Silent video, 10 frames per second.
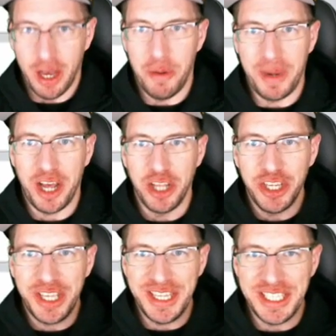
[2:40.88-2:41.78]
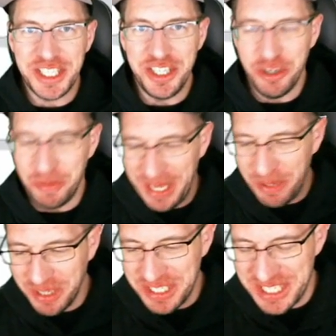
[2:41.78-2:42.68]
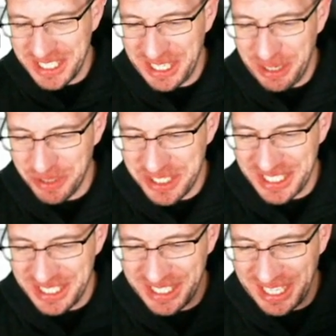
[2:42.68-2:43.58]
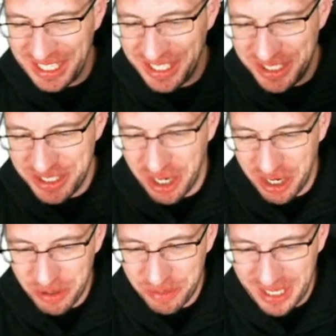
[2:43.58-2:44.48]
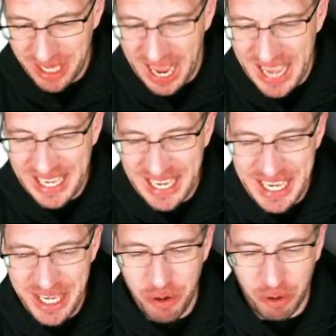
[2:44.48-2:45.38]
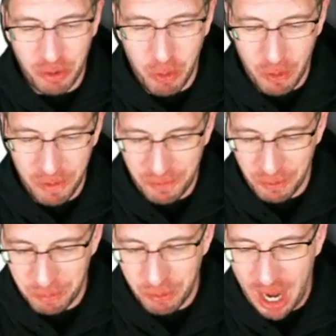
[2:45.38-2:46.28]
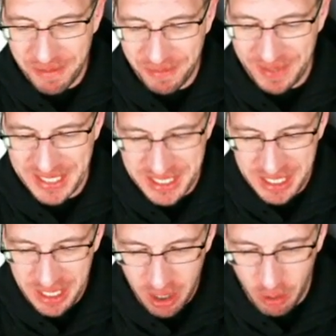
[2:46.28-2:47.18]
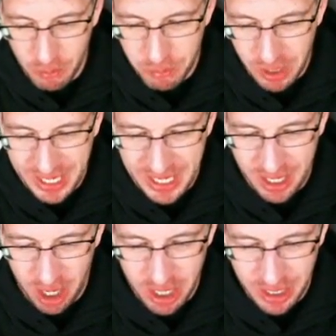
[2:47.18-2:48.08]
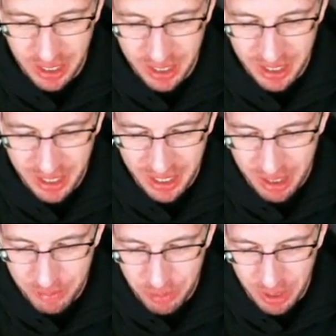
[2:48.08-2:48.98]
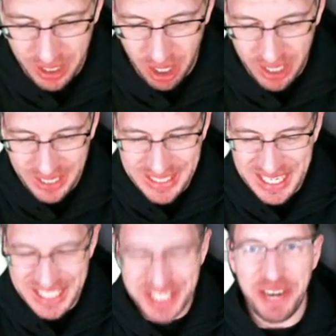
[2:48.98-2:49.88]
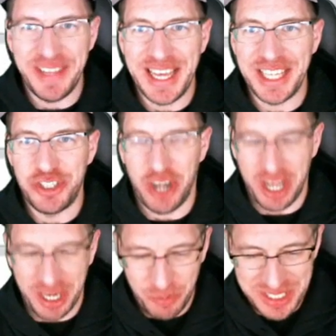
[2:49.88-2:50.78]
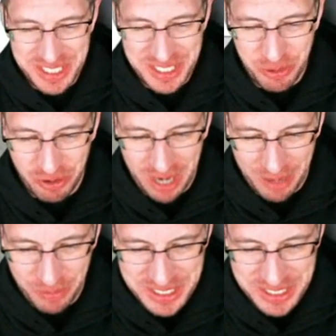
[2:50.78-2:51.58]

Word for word: Oh my god, look at this noob. He wants to he wants to like talk with me. I eat your core for breakfast. Oh, bring it on. Bring it on. This guy's not even that strong. What's his core at?